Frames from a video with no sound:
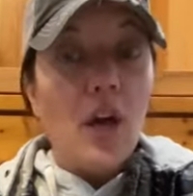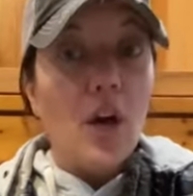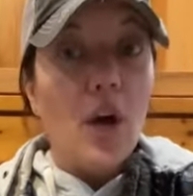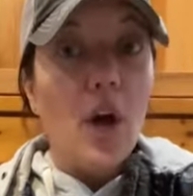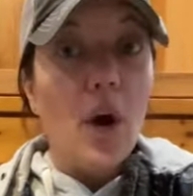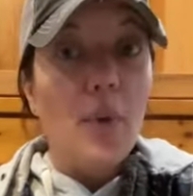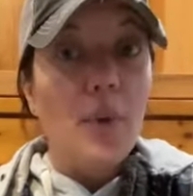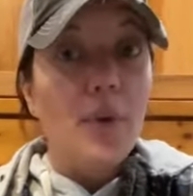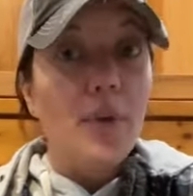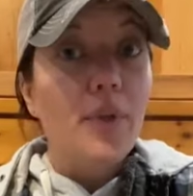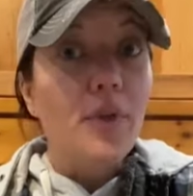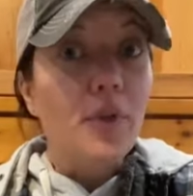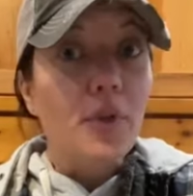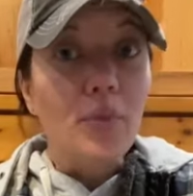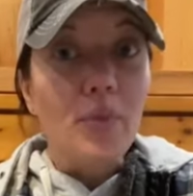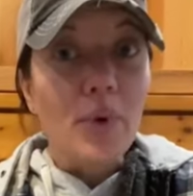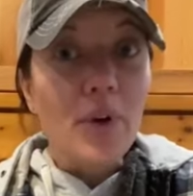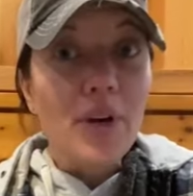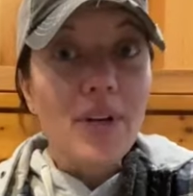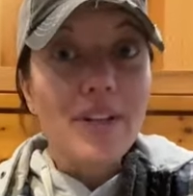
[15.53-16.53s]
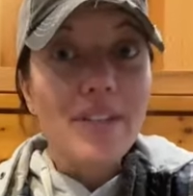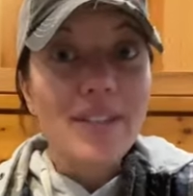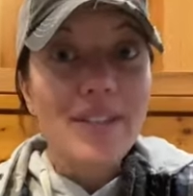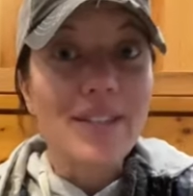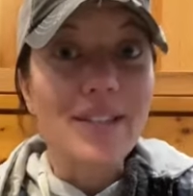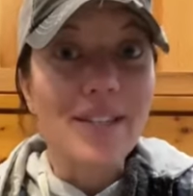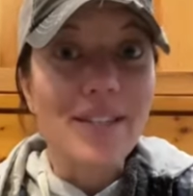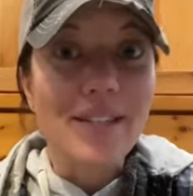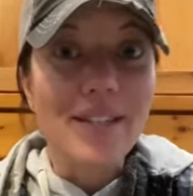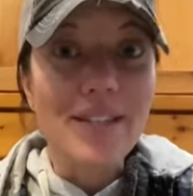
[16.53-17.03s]
going through books
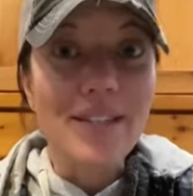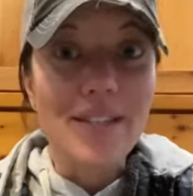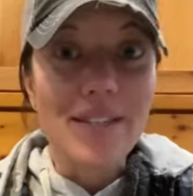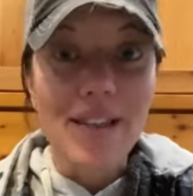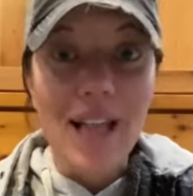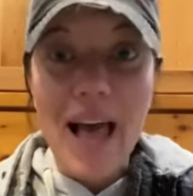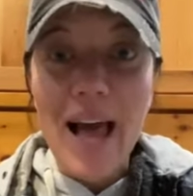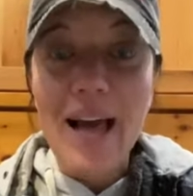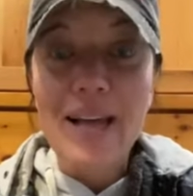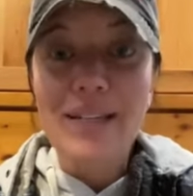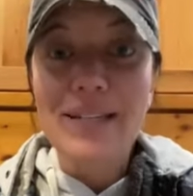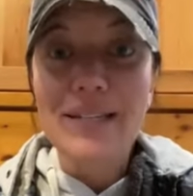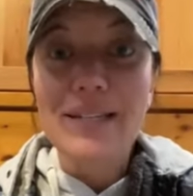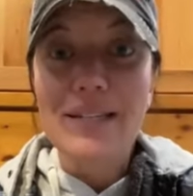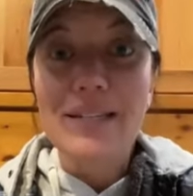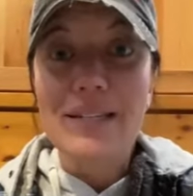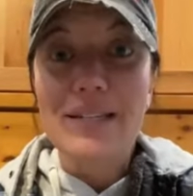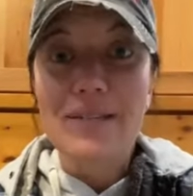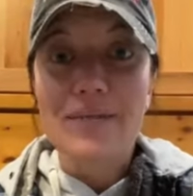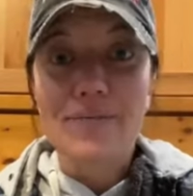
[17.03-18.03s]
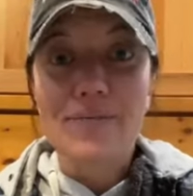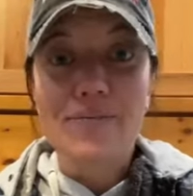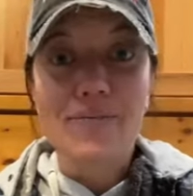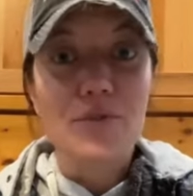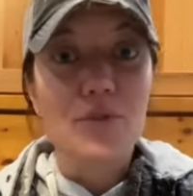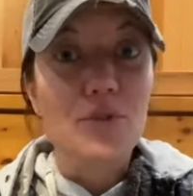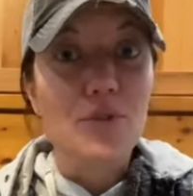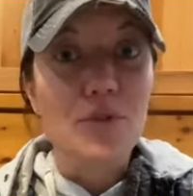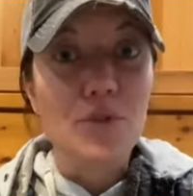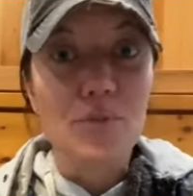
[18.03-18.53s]
since last
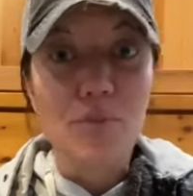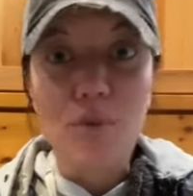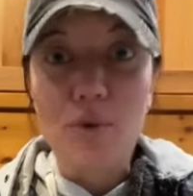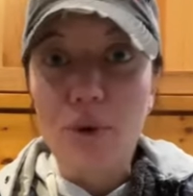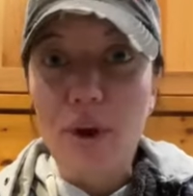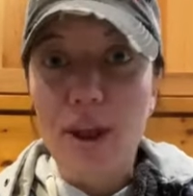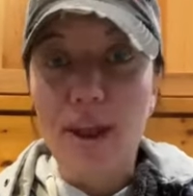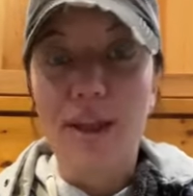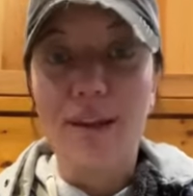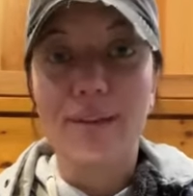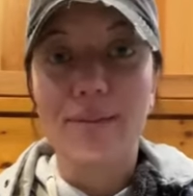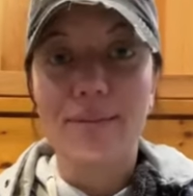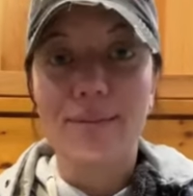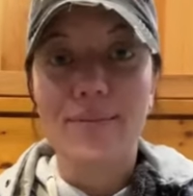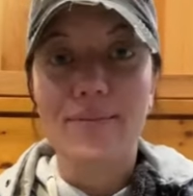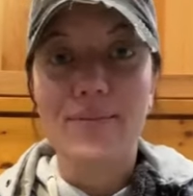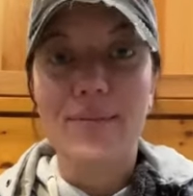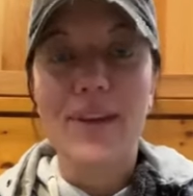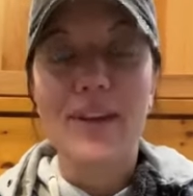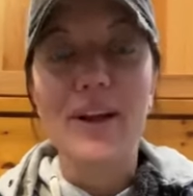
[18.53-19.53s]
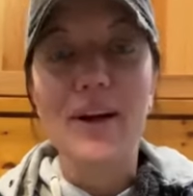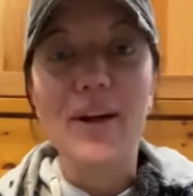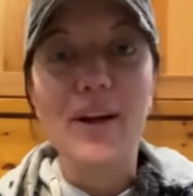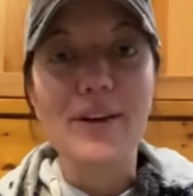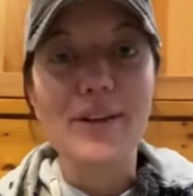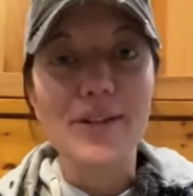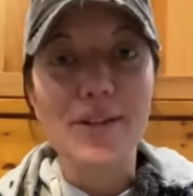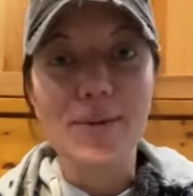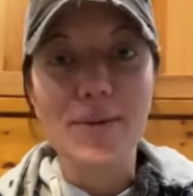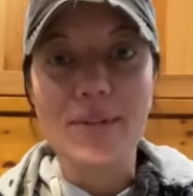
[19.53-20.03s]
spring, and all
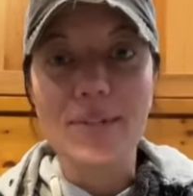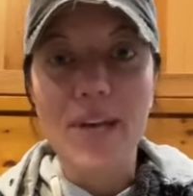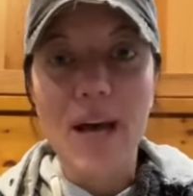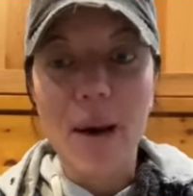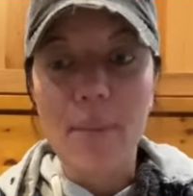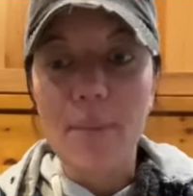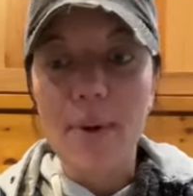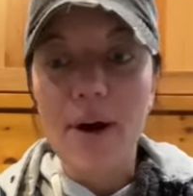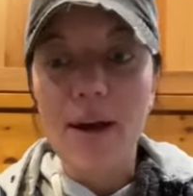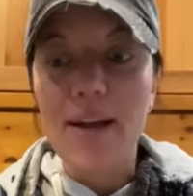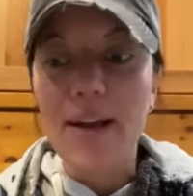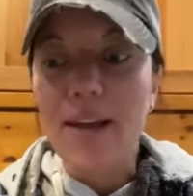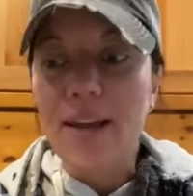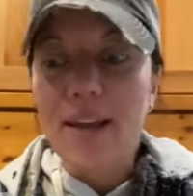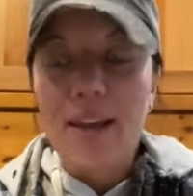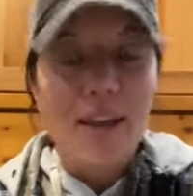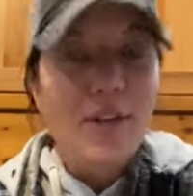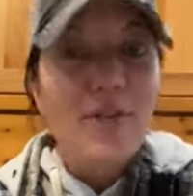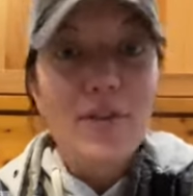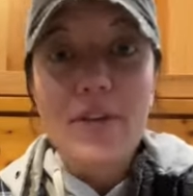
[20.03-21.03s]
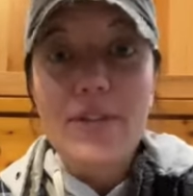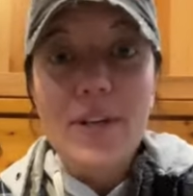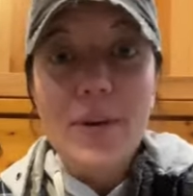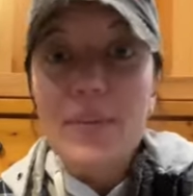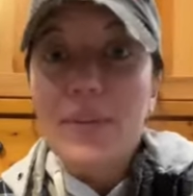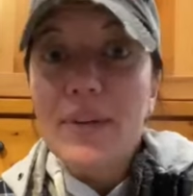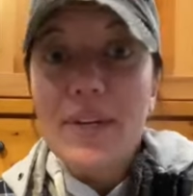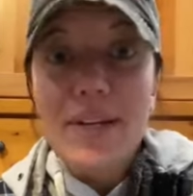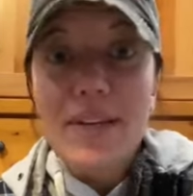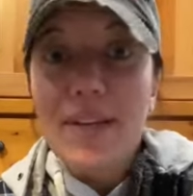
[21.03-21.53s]
I do is hop on and give you
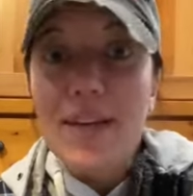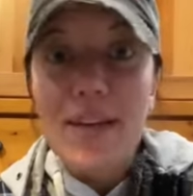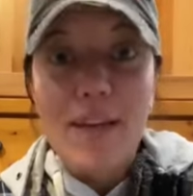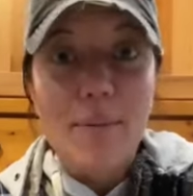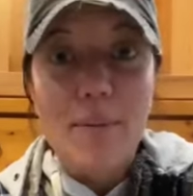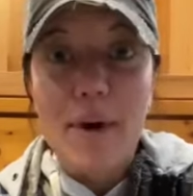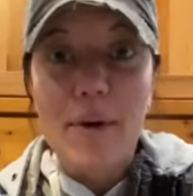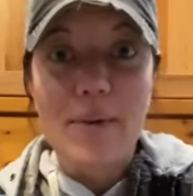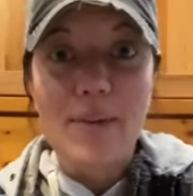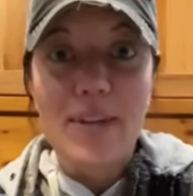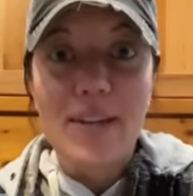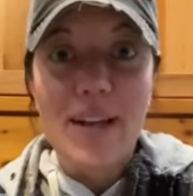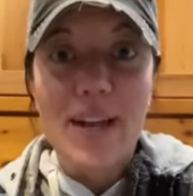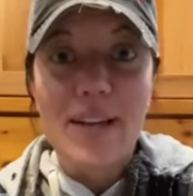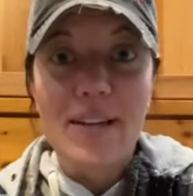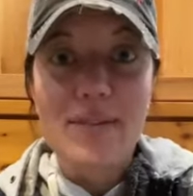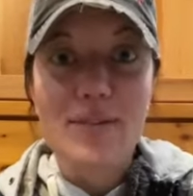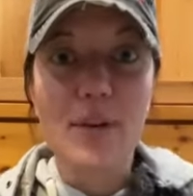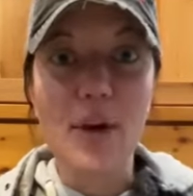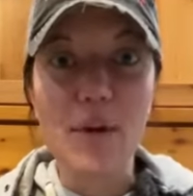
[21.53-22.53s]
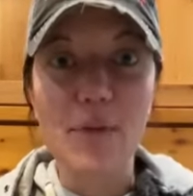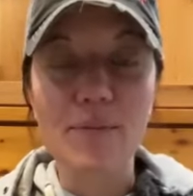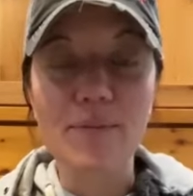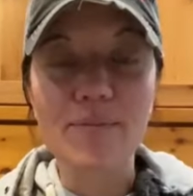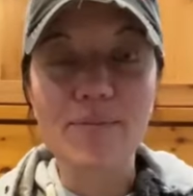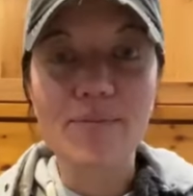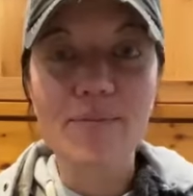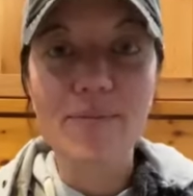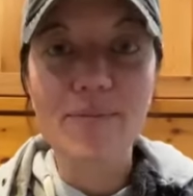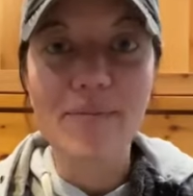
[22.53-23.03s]
something to think about today. So,
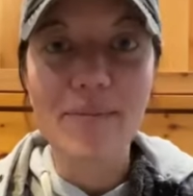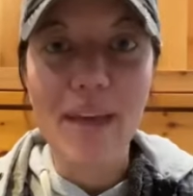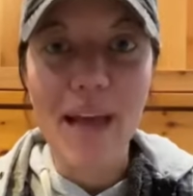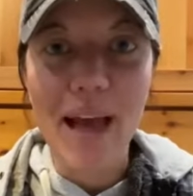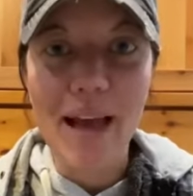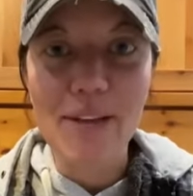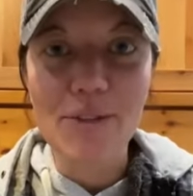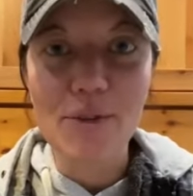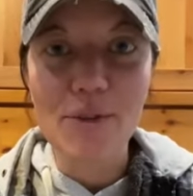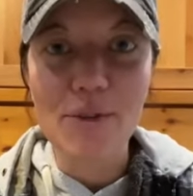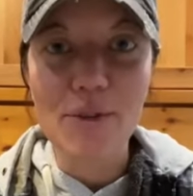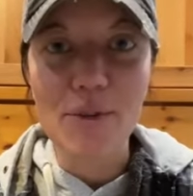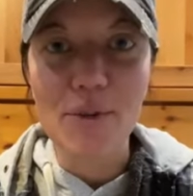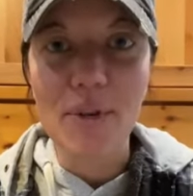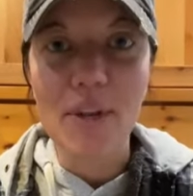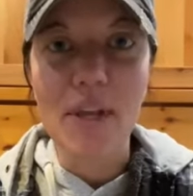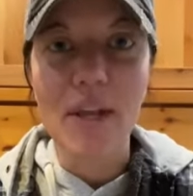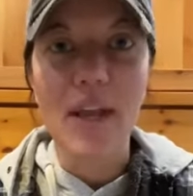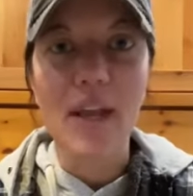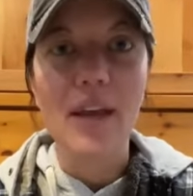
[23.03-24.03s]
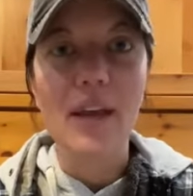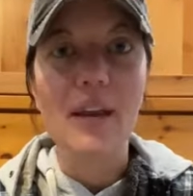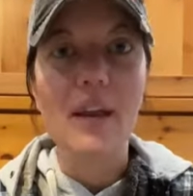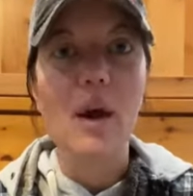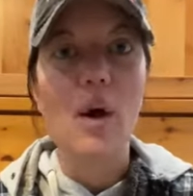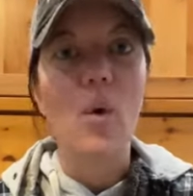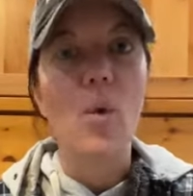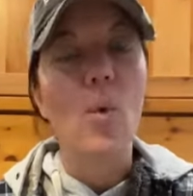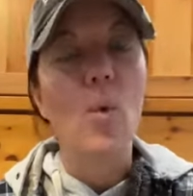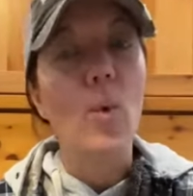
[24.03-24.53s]
as you're tuning in,
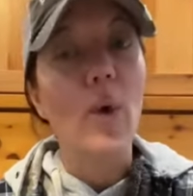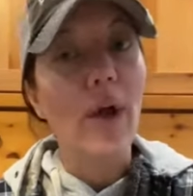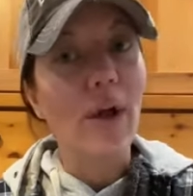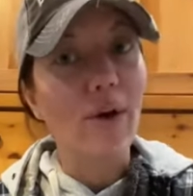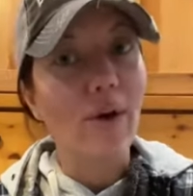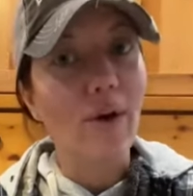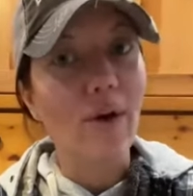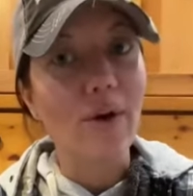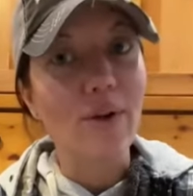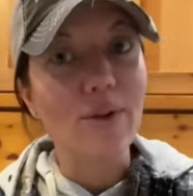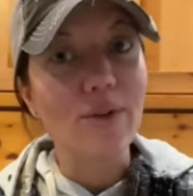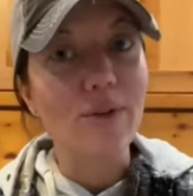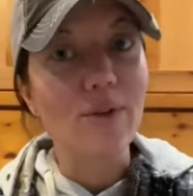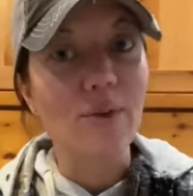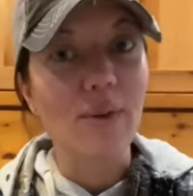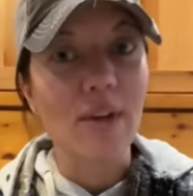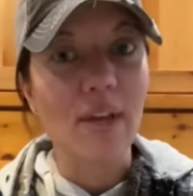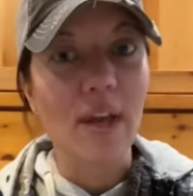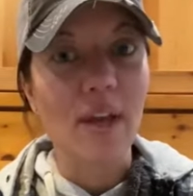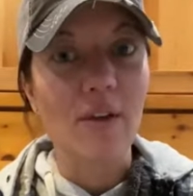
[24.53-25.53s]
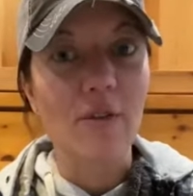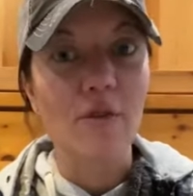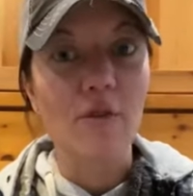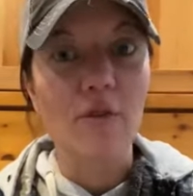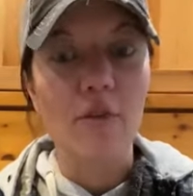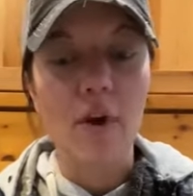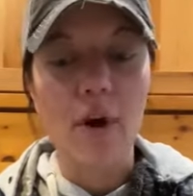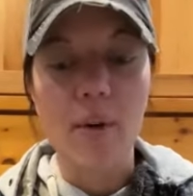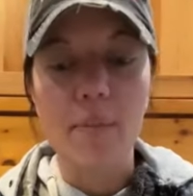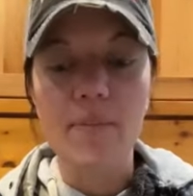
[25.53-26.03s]
where are you tuning in
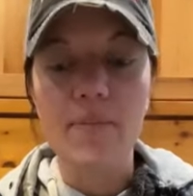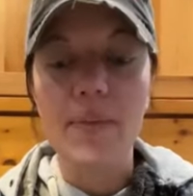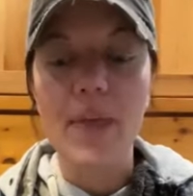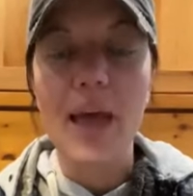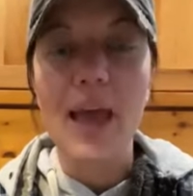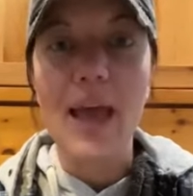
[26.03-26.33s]
from?